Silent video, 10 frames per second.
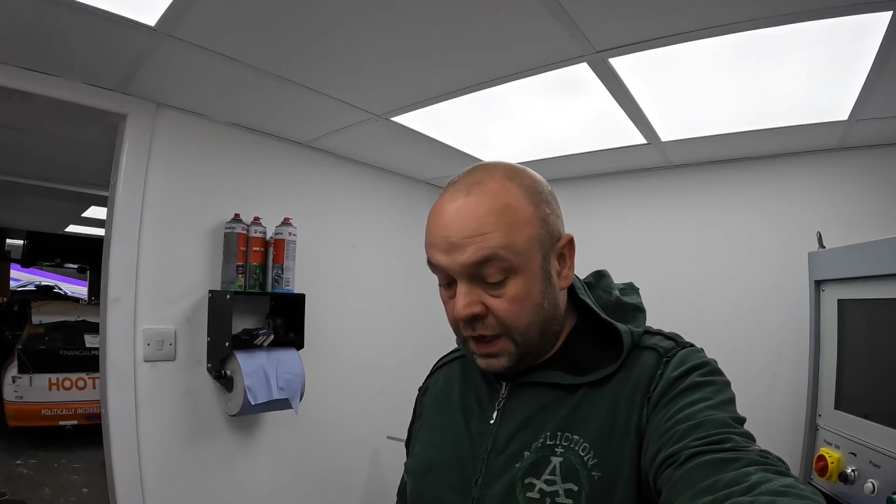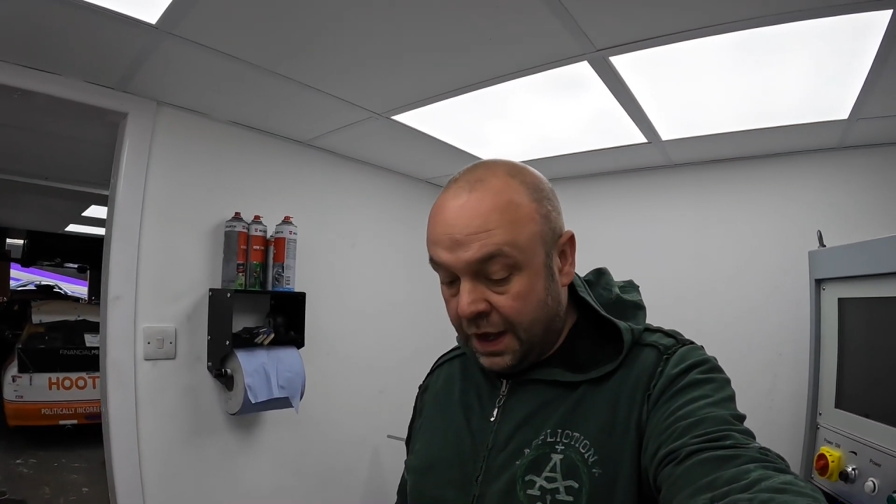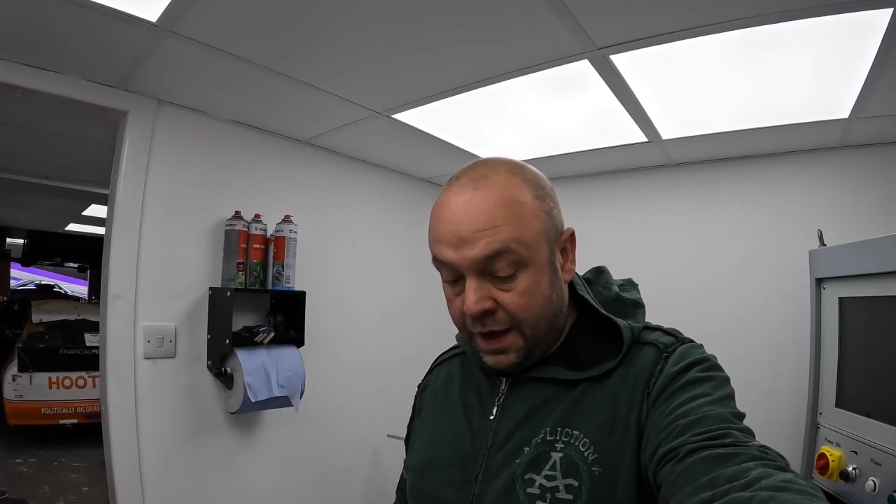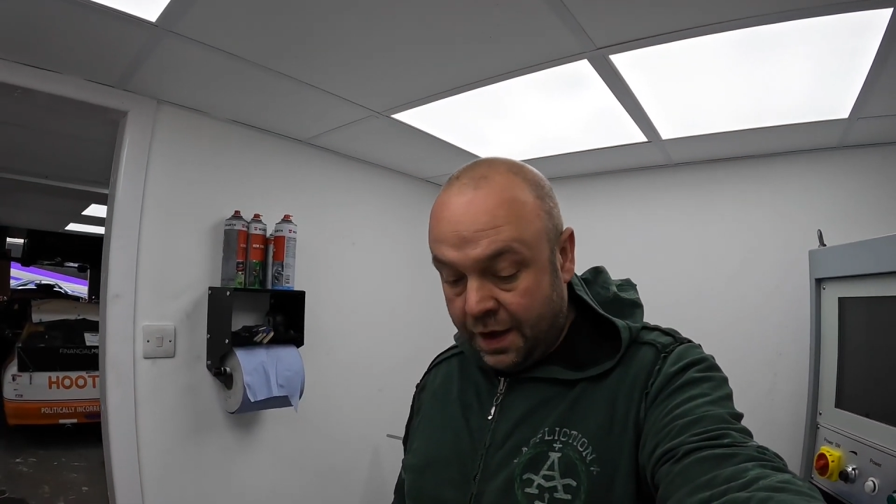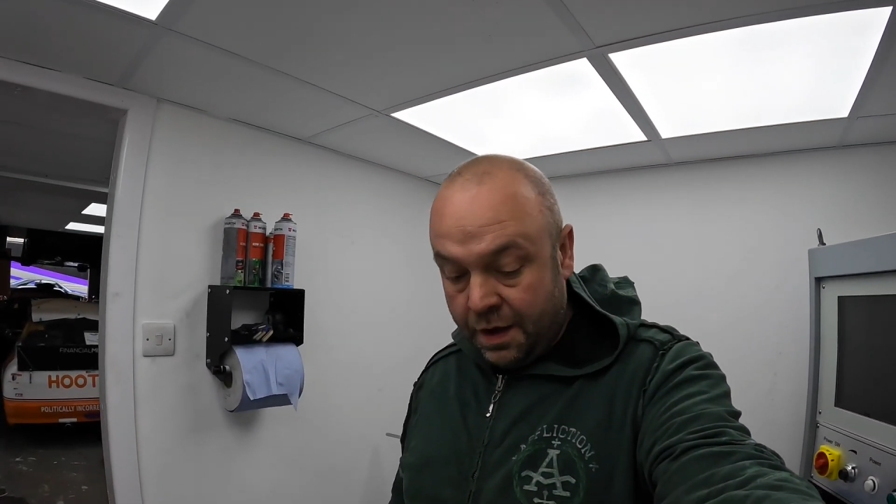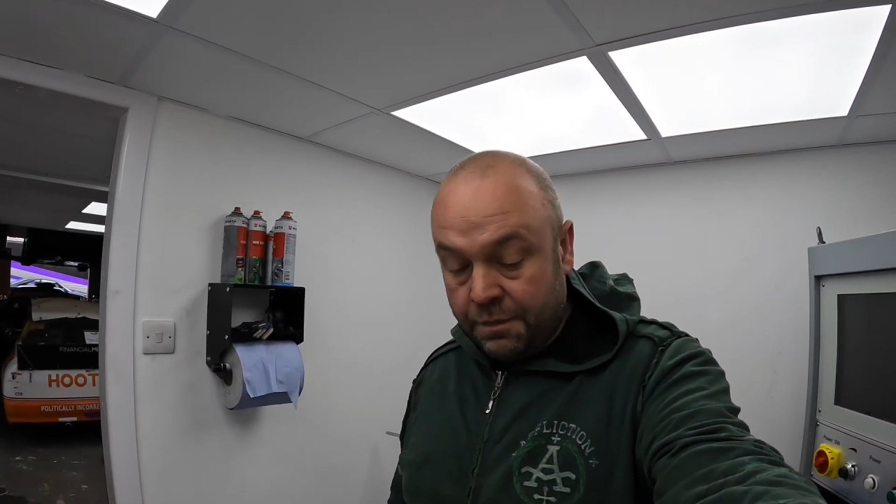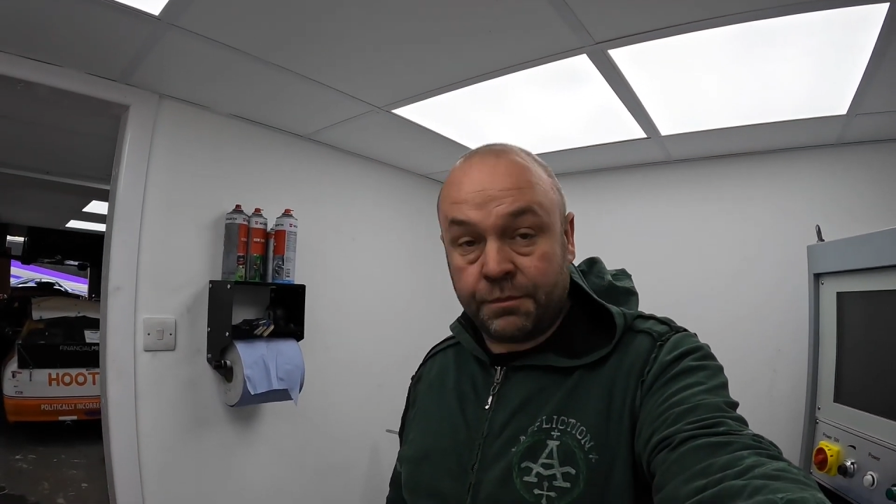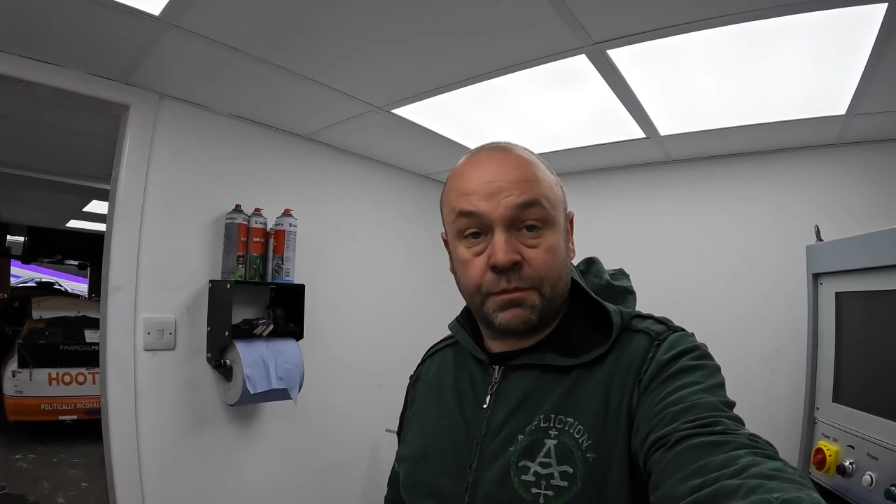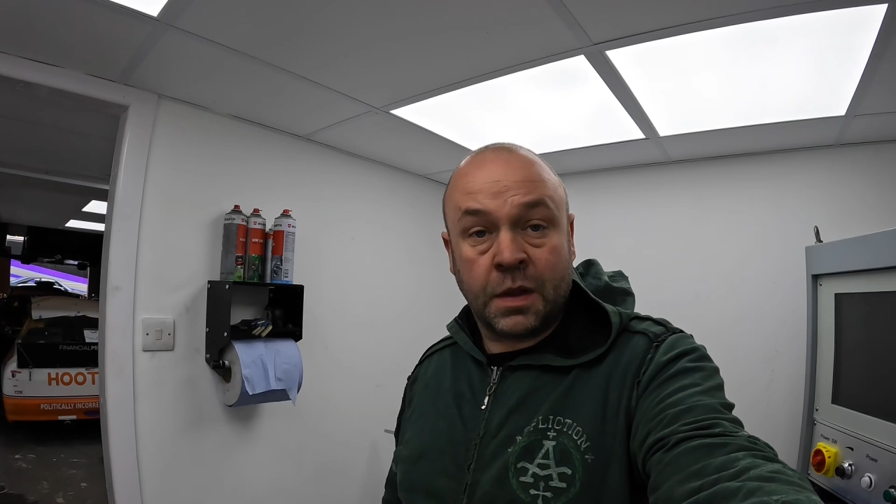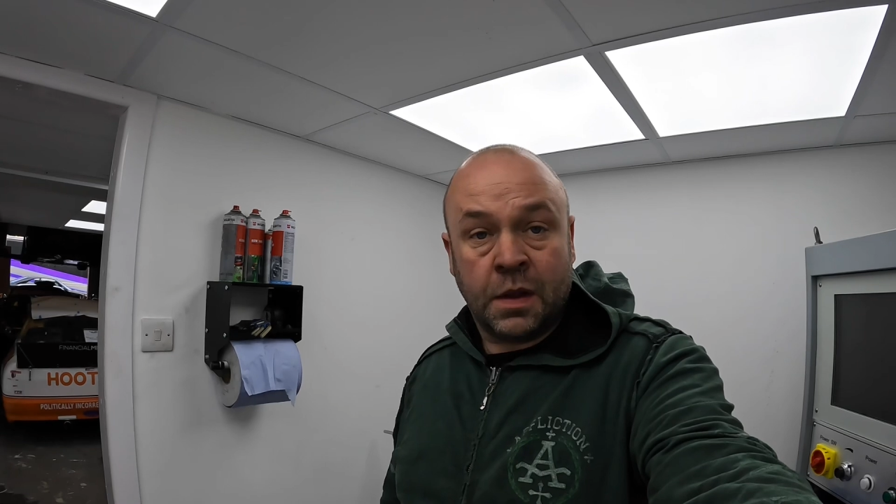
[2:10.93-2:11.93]

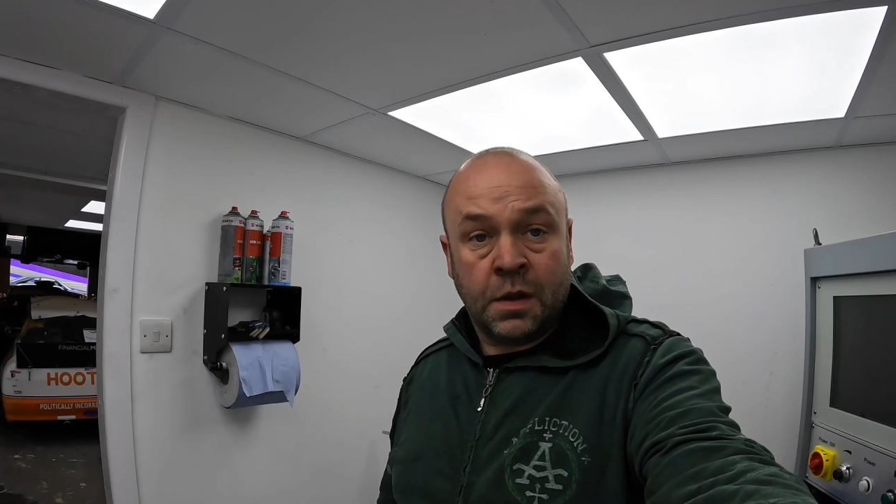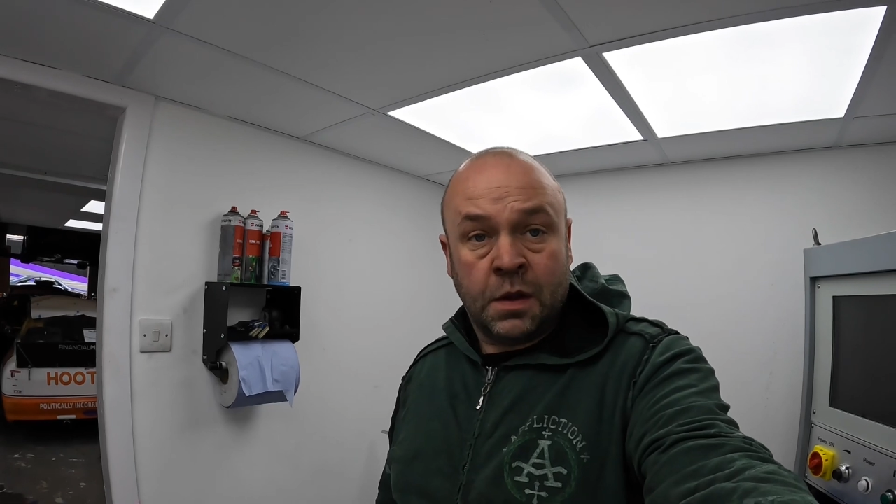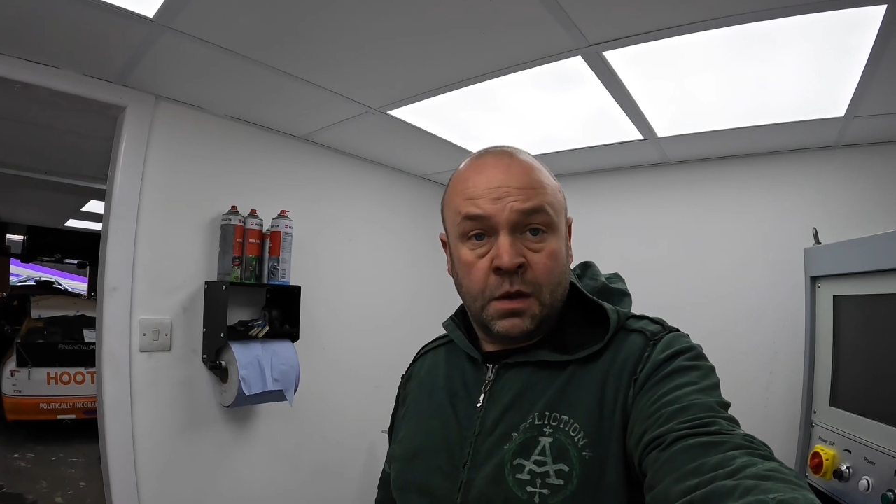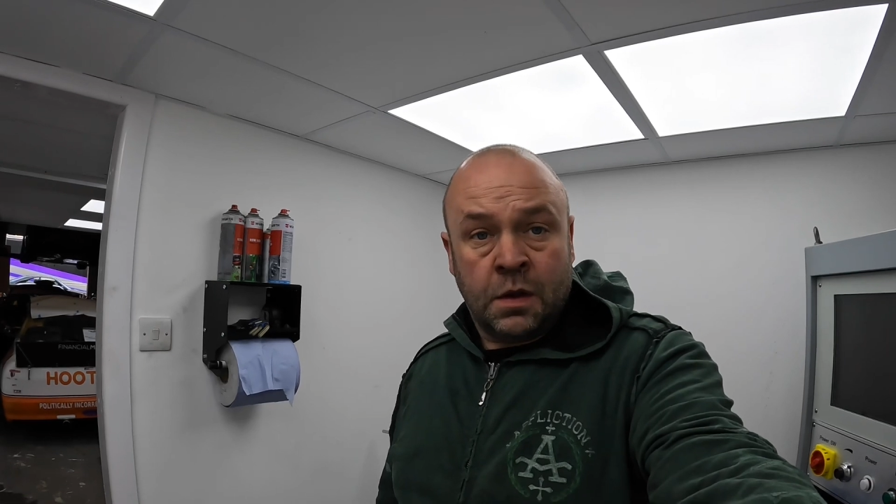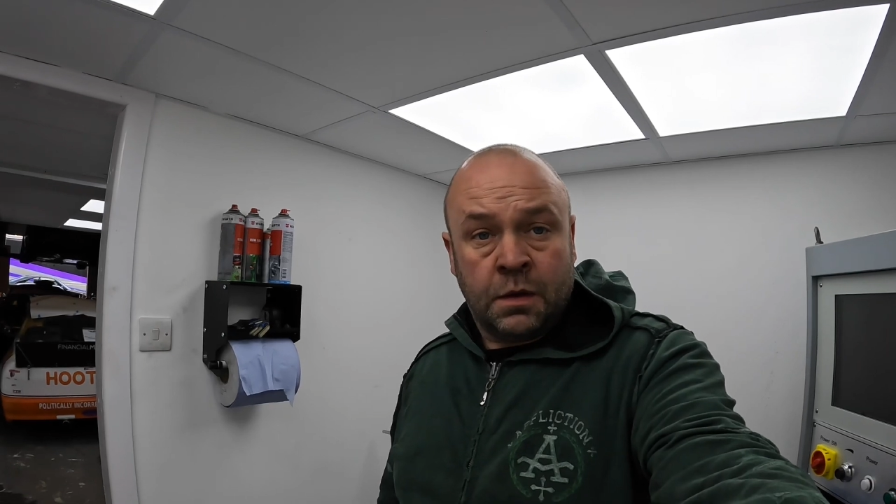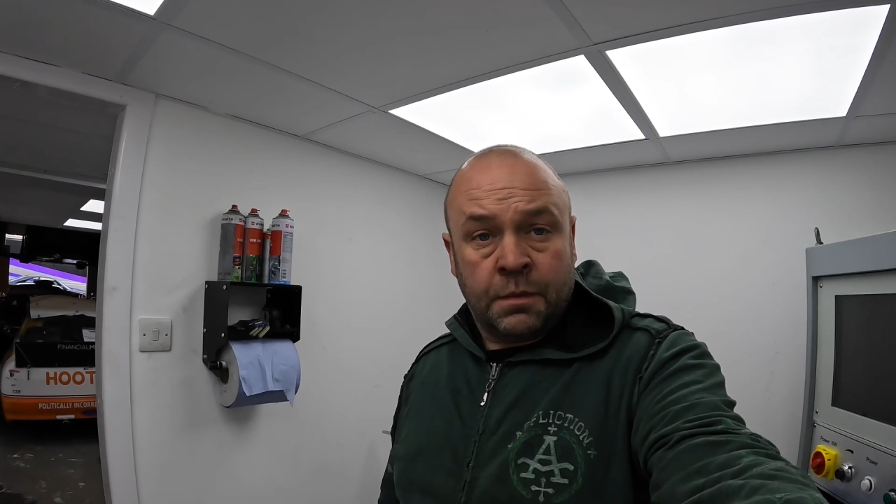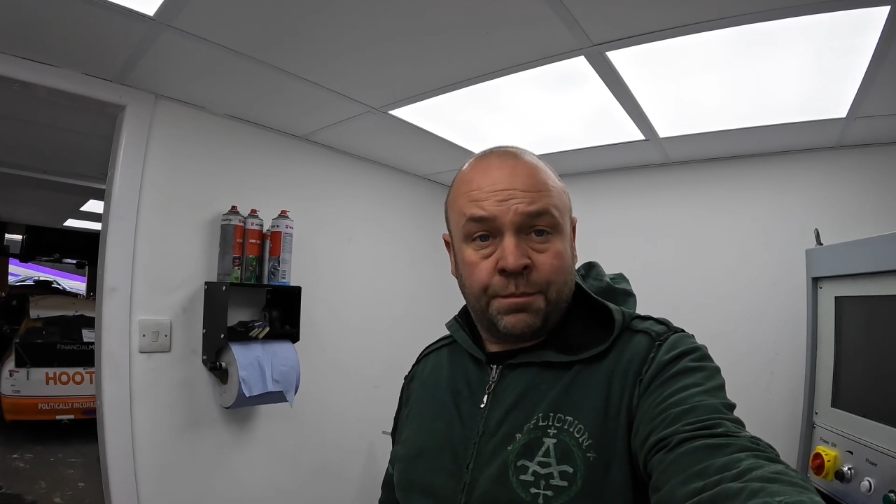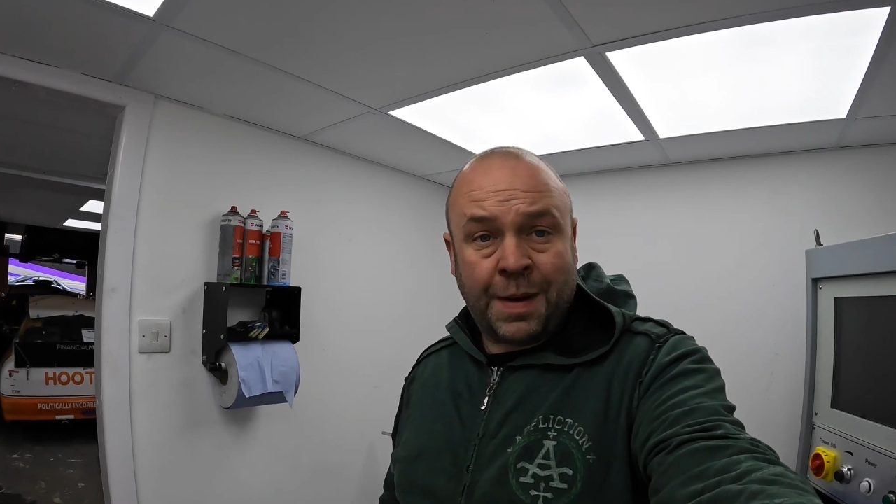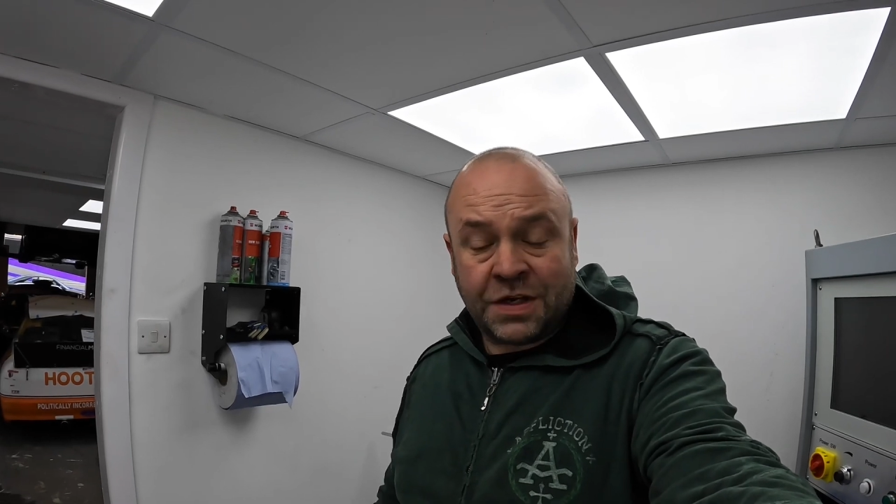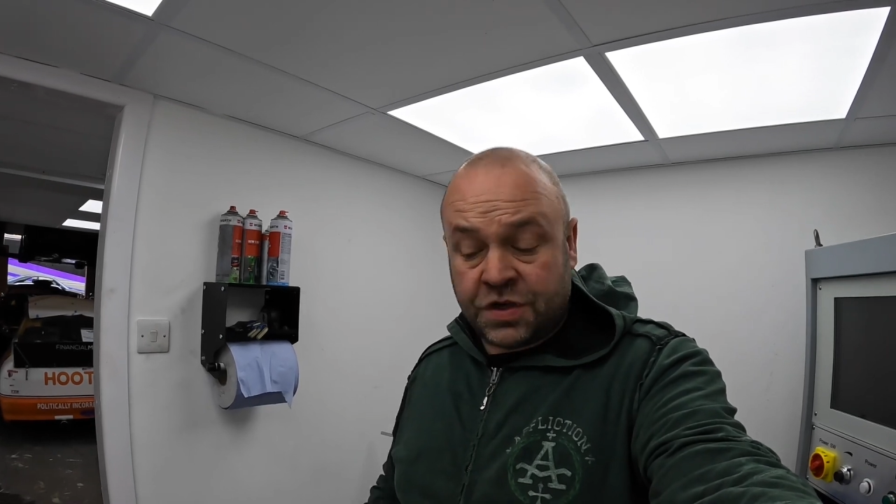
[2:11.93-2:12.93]

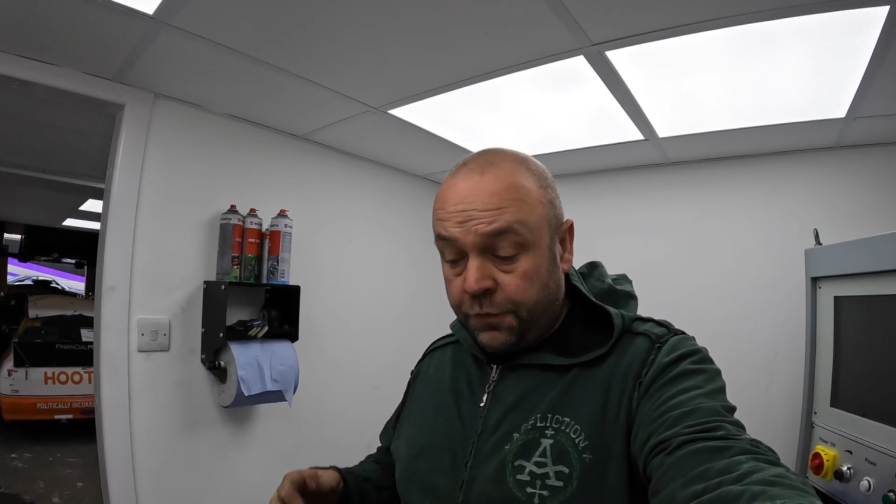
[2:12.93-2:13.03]
batch